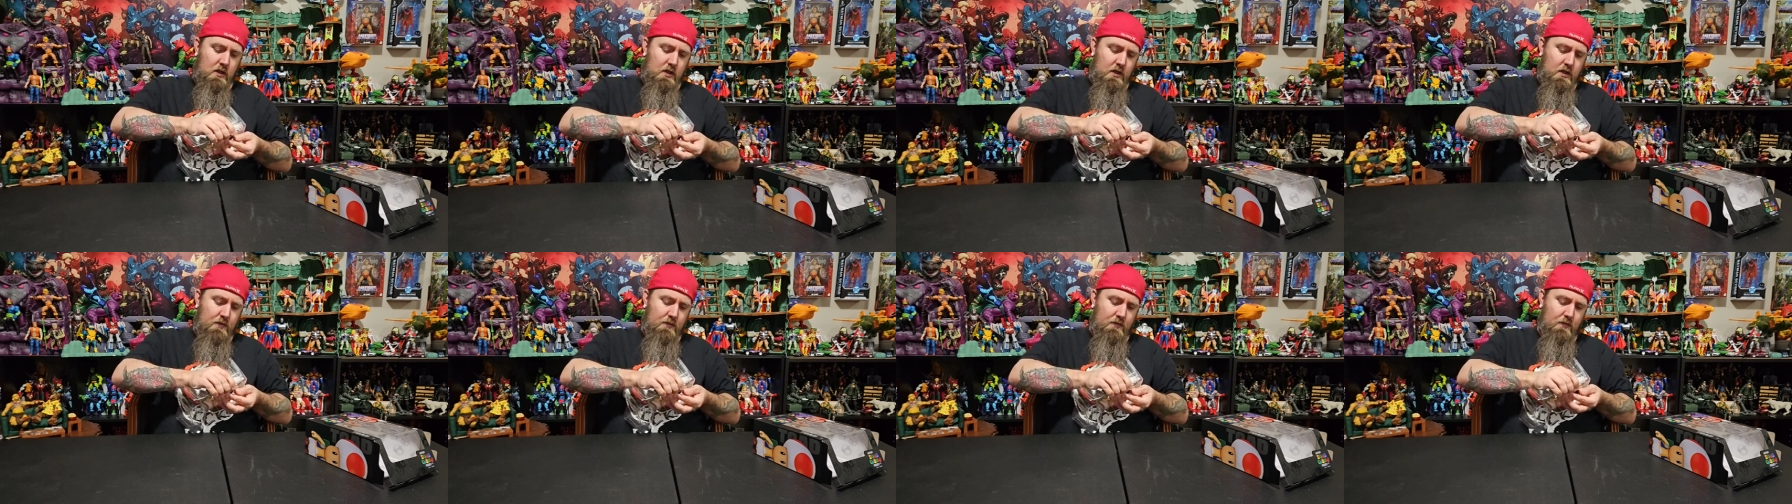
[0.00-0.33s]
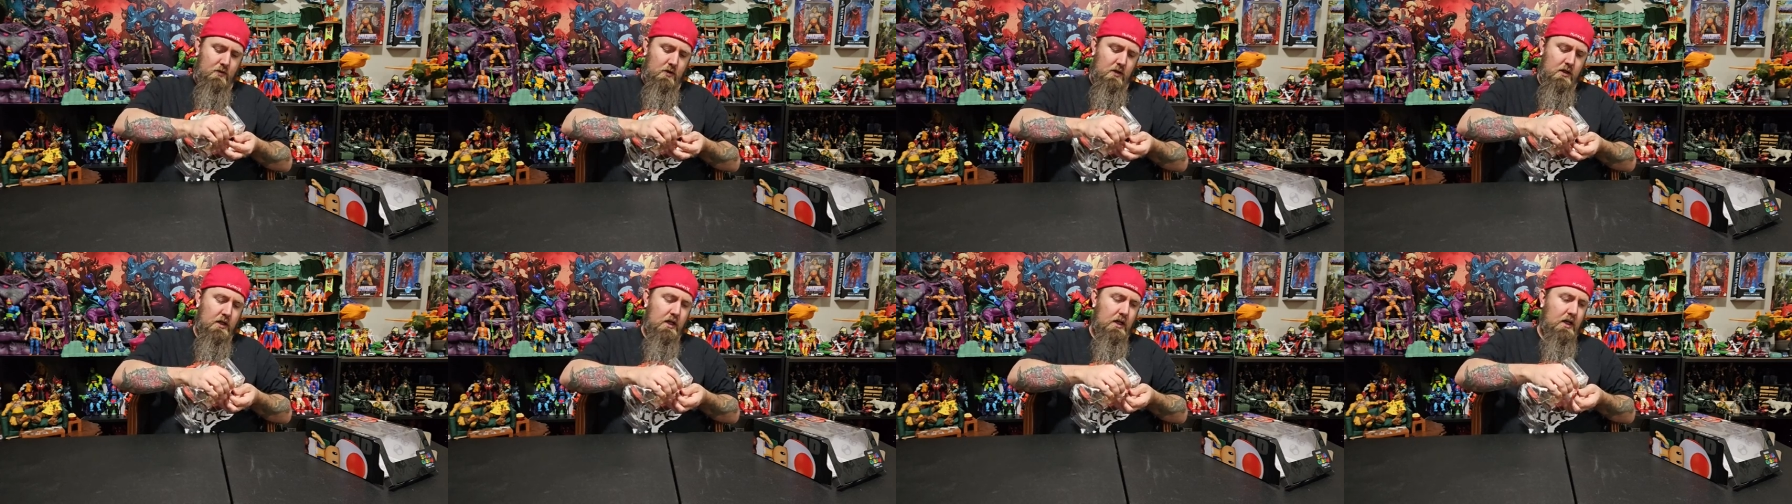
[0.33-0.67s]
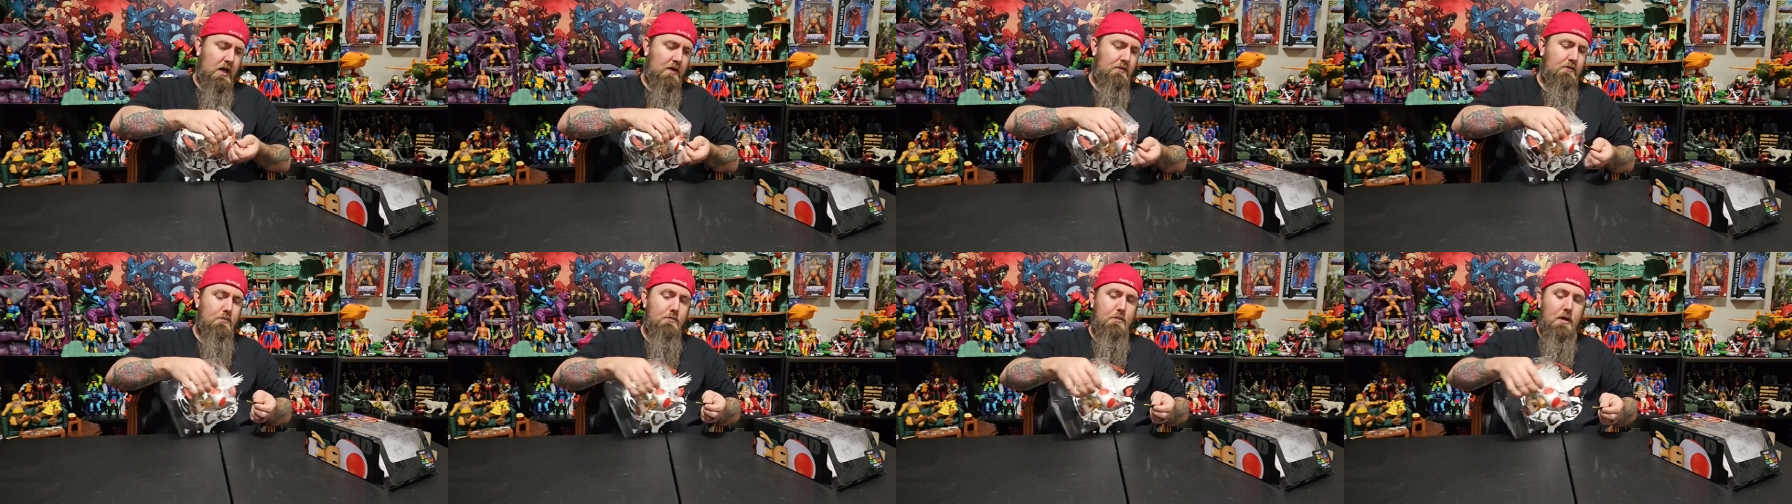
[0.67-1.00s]
if we're going to
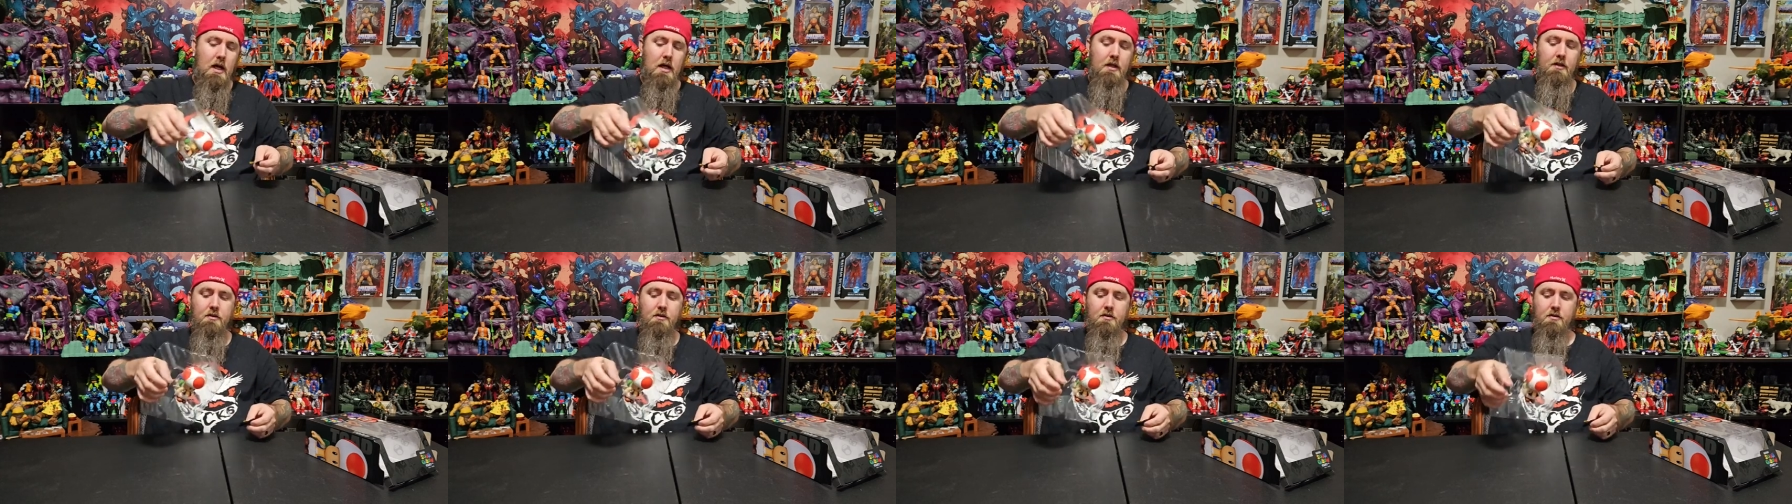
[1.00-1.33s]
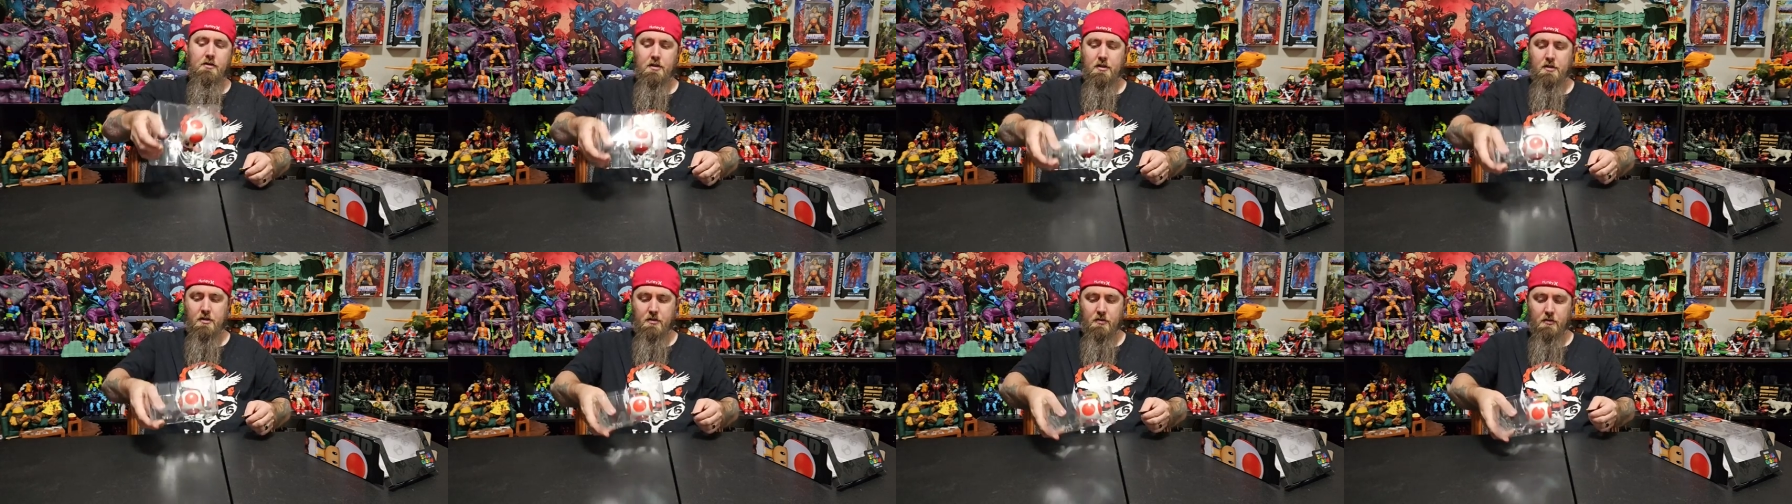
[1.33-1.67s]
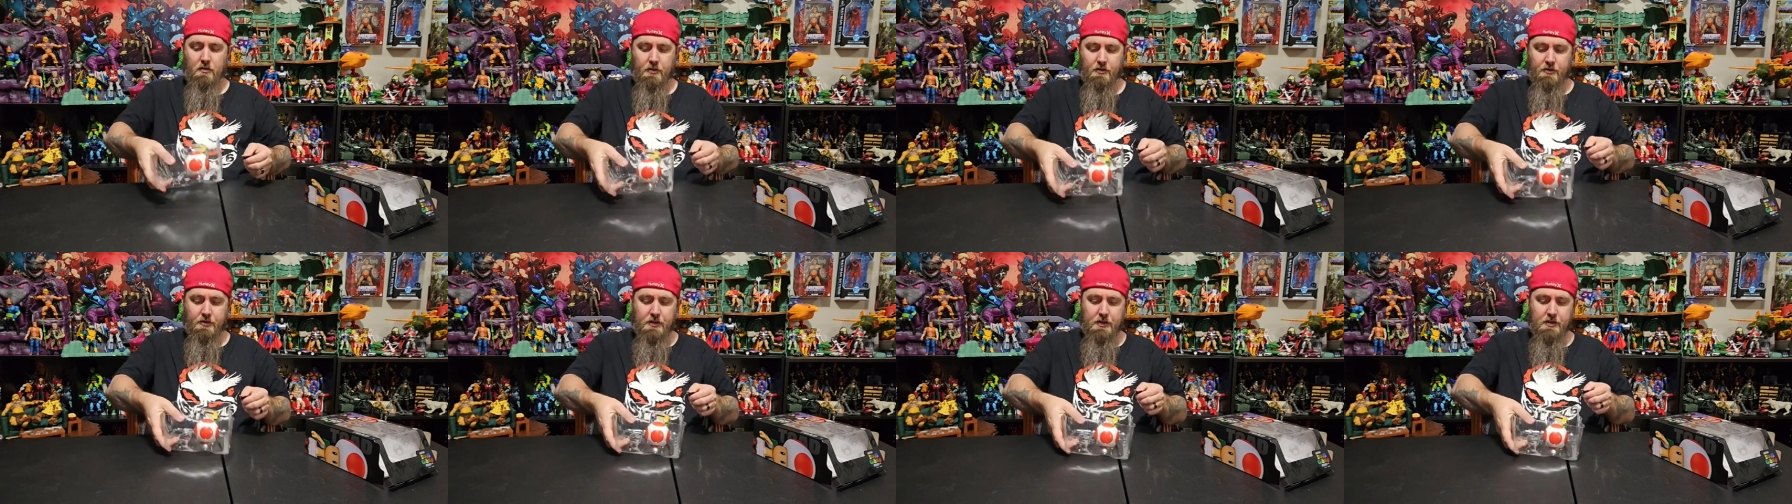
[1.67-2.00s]
have a balance issue
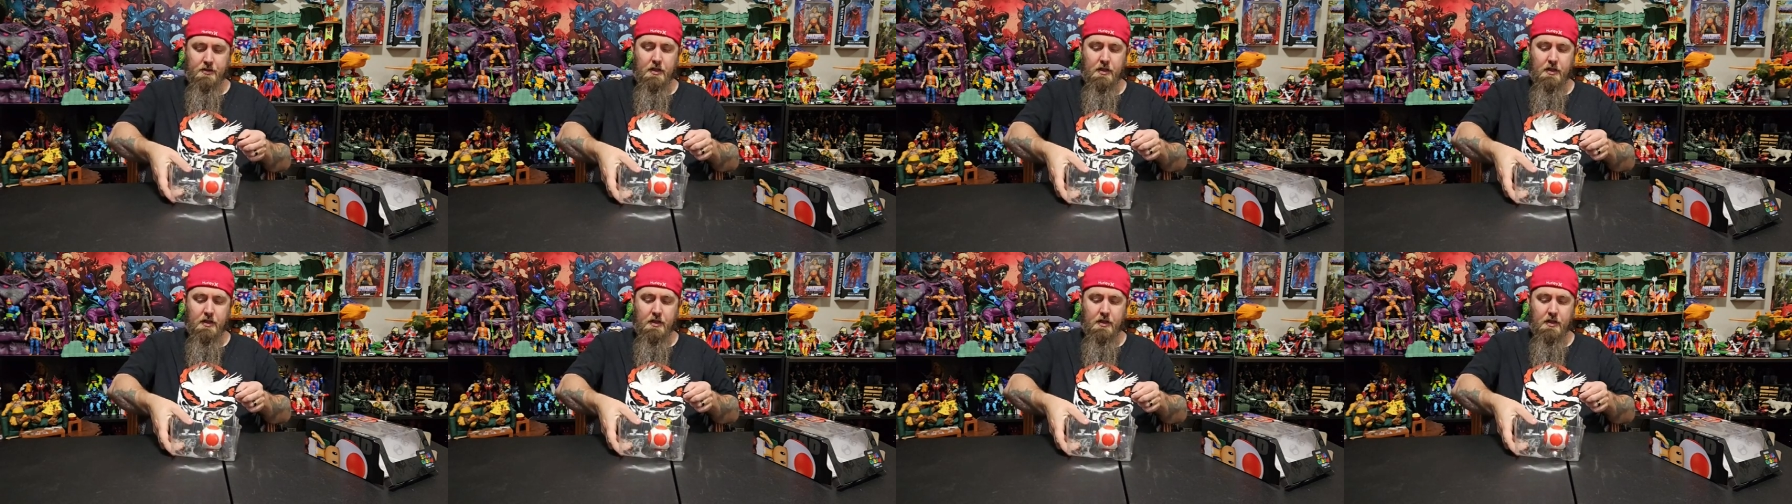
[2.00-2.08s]
because he's